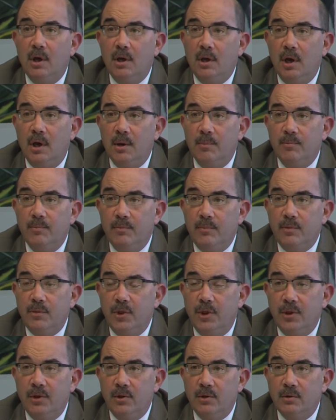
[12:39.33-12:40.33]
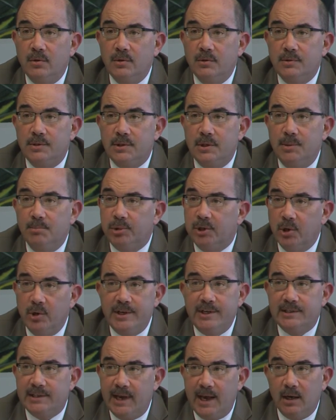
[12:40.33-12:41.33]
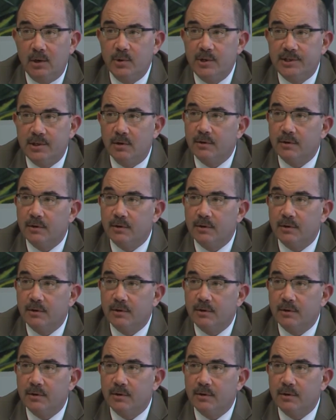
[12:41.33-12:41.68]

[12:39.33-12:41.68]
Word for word: Um, the employee salaries